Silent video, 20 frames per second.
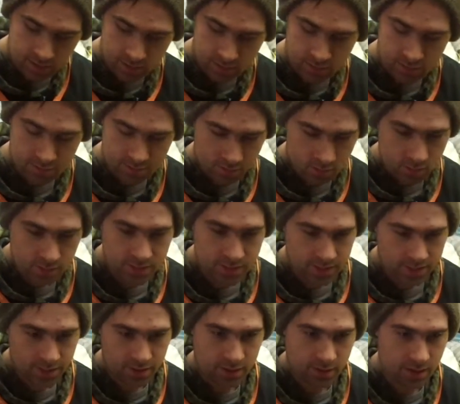removed
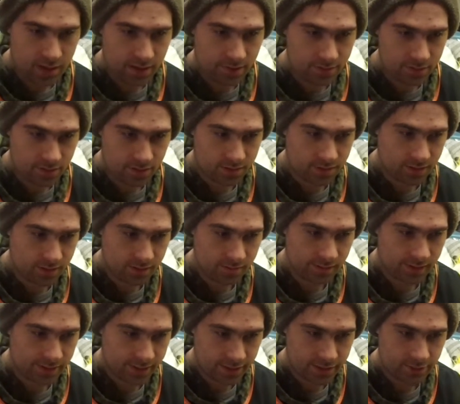it after it was
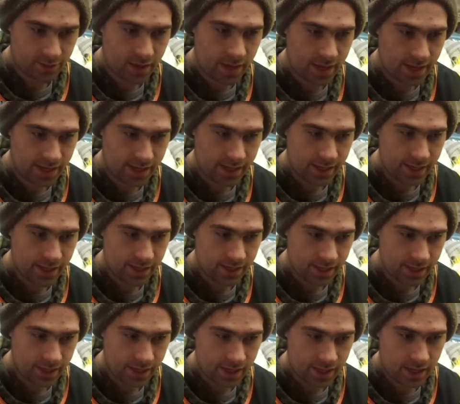completely dry
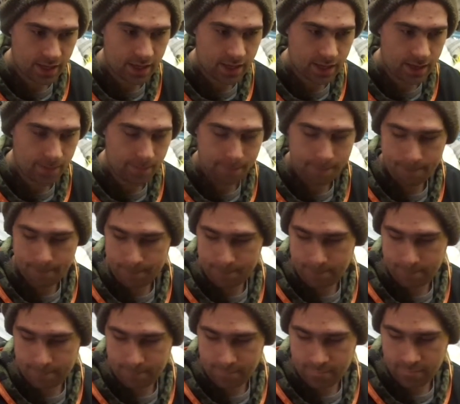
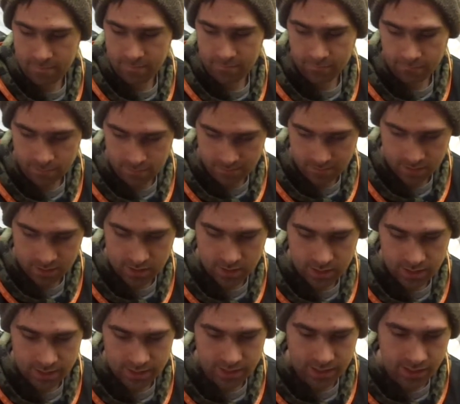from the
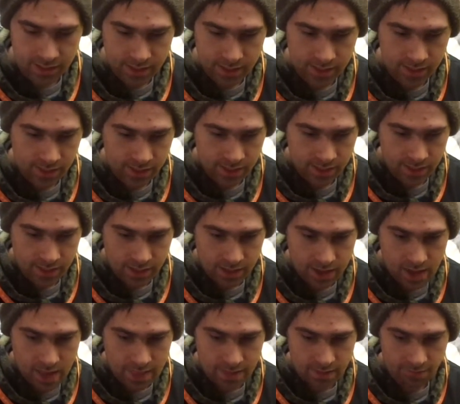clay,
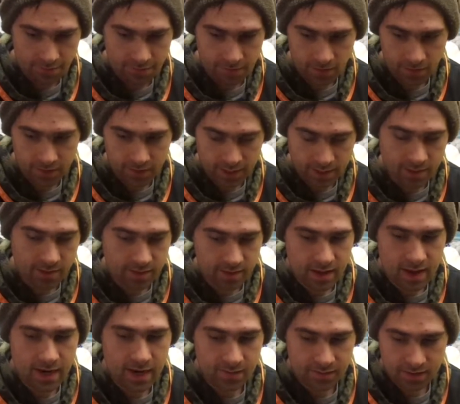and then filled the
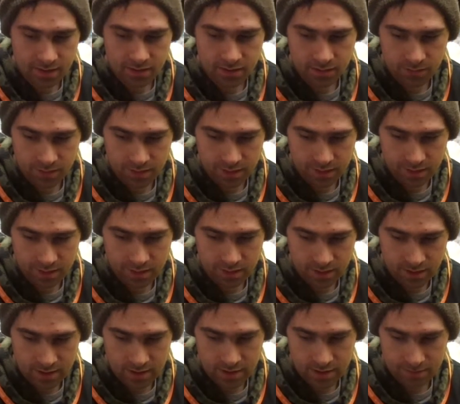inside of it with
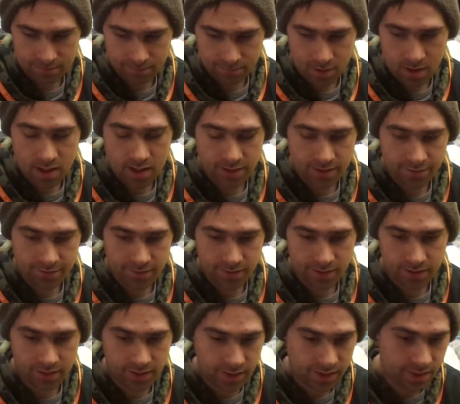
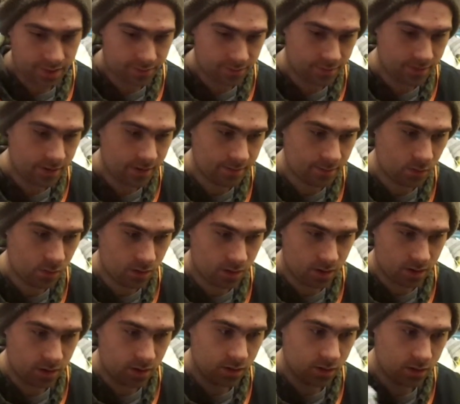polyfill in
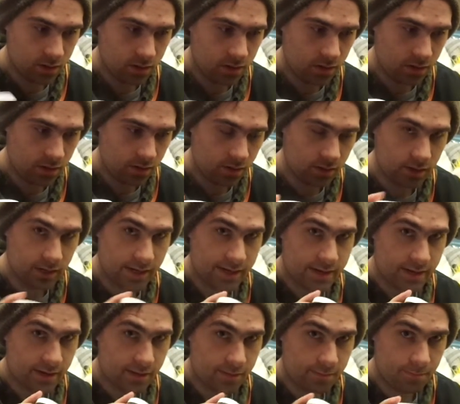more
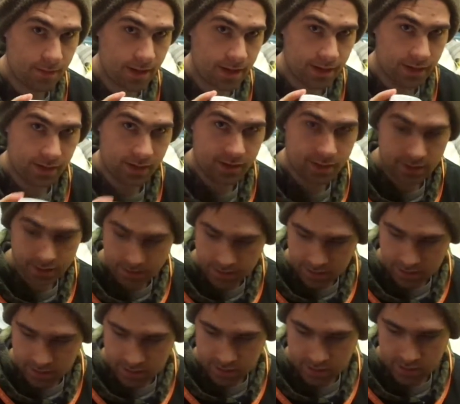latex paint
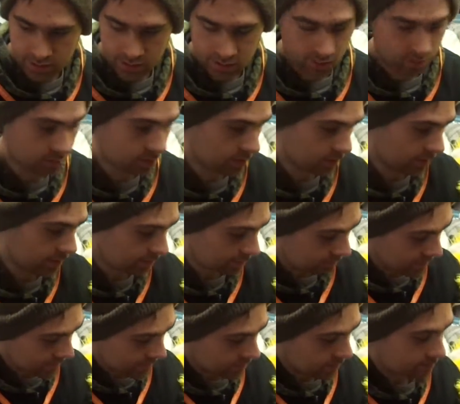to
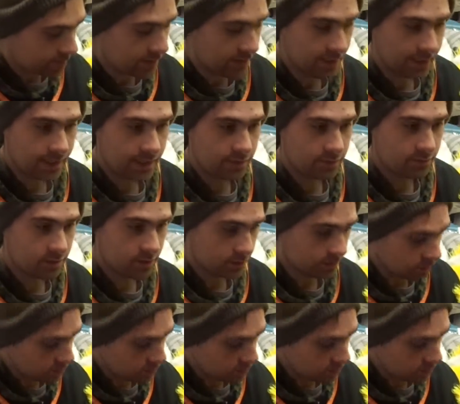solidify it completely through.